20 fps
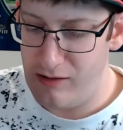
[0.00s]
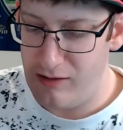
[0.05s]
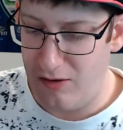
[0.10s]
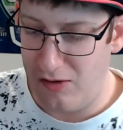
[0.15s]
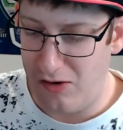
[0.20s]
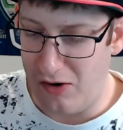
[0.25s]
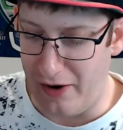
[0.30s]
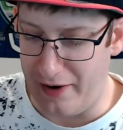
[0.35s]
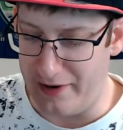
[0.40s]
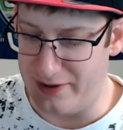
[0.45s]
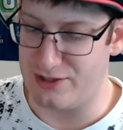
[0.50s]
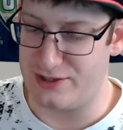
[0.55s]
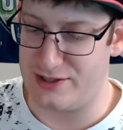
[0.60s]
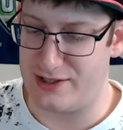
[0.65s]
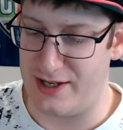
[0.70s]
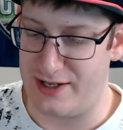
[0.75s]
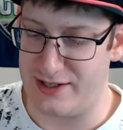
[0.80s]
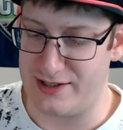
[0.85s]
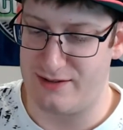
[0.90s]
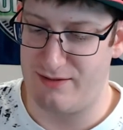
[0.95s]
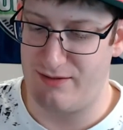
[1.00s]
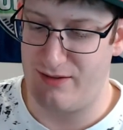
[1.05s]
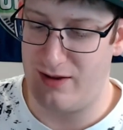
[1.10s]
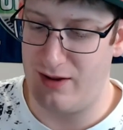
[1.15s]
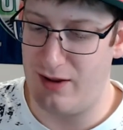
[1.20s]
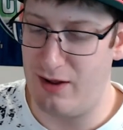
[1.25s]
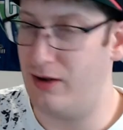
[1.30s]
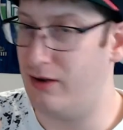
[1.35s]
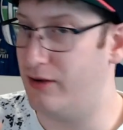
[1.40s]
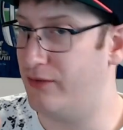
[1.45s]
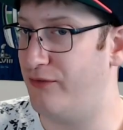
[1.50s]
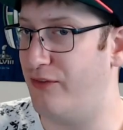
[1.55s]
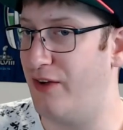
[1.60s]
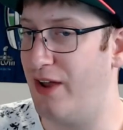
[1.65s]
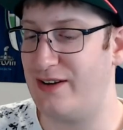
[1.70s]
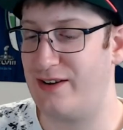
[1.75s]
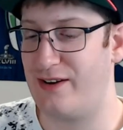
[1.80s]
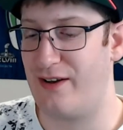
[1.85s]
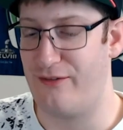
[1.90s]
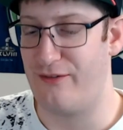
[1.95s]
I just taste a
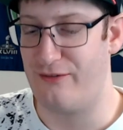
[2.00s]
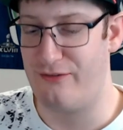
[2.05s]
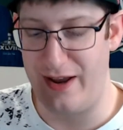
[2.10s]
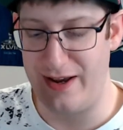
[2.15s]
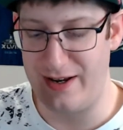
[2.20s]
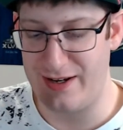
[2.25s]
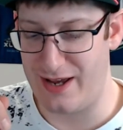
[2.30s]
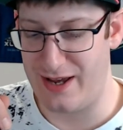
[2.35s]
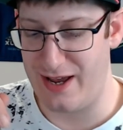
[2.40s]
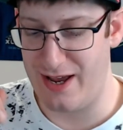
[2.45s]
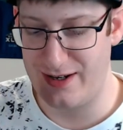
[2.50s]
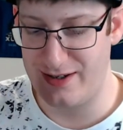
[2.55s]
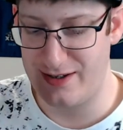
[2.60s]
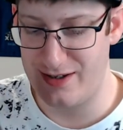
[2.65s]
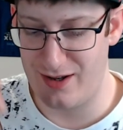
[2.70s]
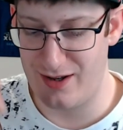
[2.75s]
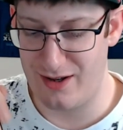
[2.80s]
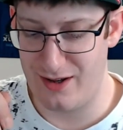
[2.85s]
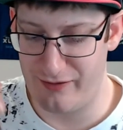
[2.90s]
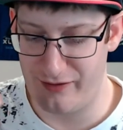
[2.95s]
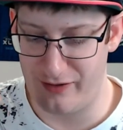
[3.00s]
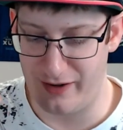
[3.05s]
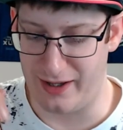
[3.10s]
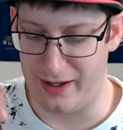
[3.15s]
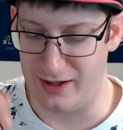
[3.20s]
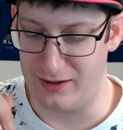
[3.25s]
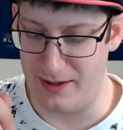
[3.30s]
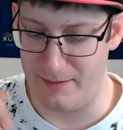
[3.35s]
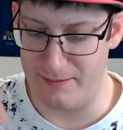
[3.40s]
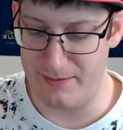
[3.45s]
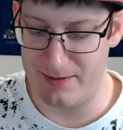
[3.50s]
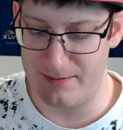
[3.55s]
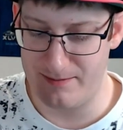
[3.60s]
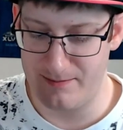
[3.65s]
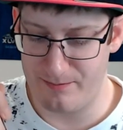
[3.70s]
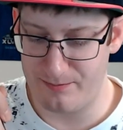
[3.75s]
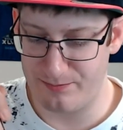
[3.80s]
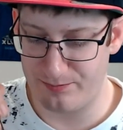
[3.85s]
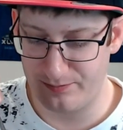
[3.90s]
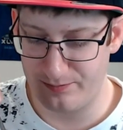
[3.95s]
faint hint of like lemon,
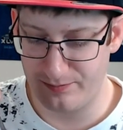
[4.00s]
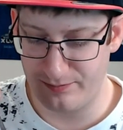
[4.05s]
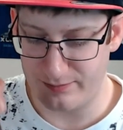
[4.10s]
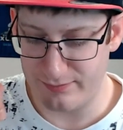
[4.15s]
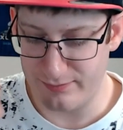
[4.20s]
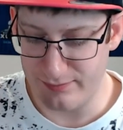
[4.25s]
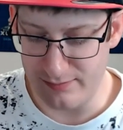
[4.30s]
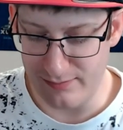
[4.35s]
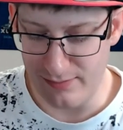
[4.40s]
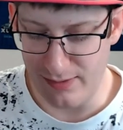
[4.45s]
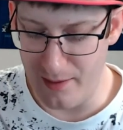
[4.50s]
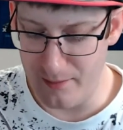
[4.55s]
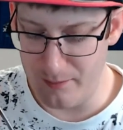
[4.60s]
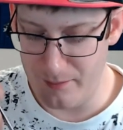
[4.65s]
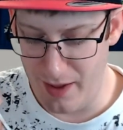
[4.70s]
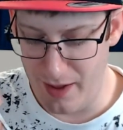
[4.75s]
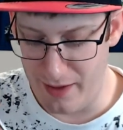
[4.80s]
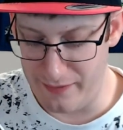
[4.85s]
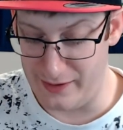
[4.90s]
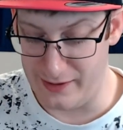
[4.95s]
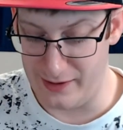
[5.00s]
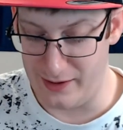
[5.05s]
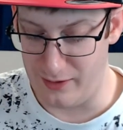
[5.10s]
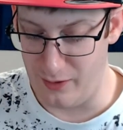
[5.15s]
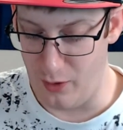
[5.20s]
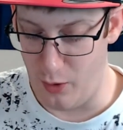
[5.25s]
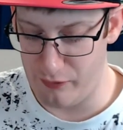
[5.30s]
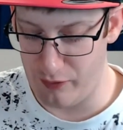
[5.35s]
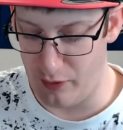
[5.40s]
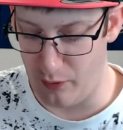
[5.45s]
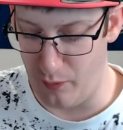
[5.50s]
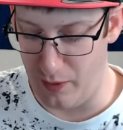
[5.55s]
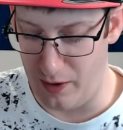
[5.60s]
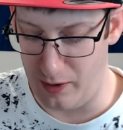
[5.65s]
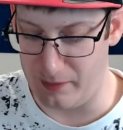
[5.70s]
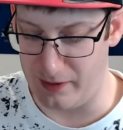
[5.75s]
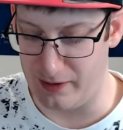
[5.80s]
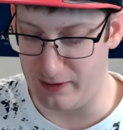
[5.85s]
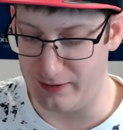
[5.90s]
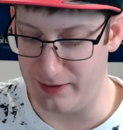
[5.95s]
and then an
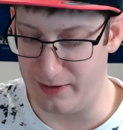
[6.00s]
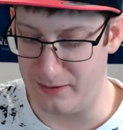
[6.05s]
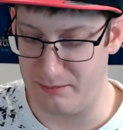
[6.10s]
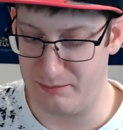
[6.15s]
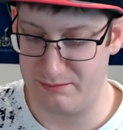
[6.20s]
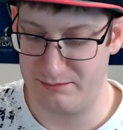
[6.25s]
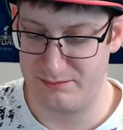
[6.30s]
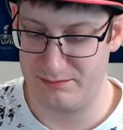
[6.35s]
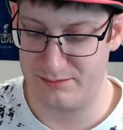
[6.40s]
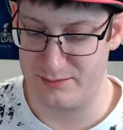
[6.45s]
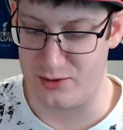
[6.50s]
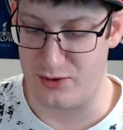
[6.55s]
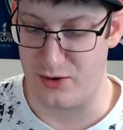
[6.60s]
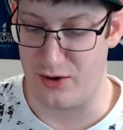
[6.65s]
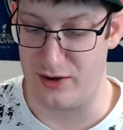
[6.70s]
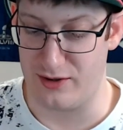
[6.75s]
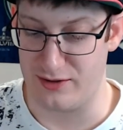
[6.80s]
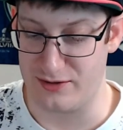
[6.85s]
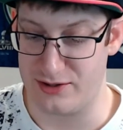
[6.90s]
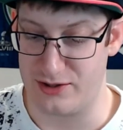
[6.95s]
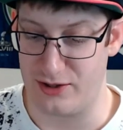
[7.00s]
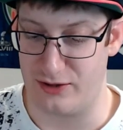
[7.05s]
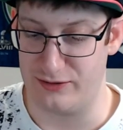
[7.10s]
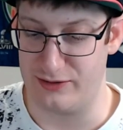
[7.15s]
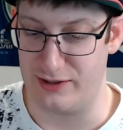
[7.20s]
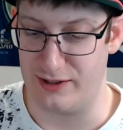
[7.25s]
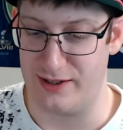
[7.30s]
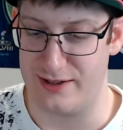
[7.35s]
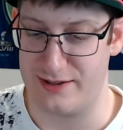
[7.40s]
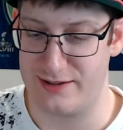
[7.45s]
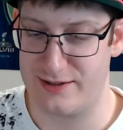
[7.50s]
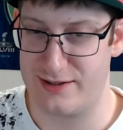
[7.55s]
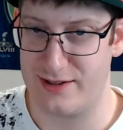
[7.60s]
overwhelmingly strong saltiness.